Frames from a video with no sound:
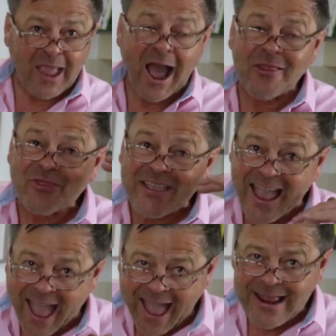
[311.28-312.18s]
at the
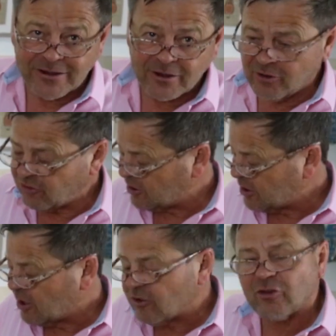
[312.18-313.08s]
end,
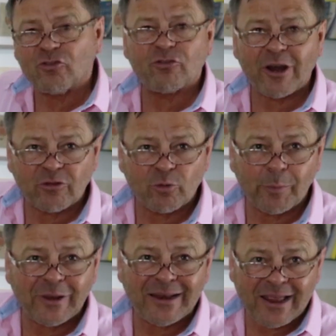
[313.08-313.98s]
the strength
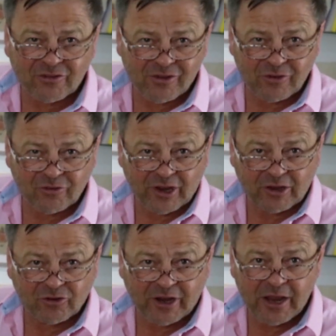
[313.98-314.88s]
will be less than
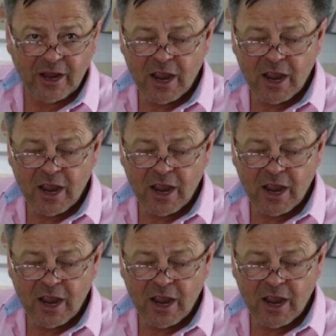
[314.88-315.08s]
60.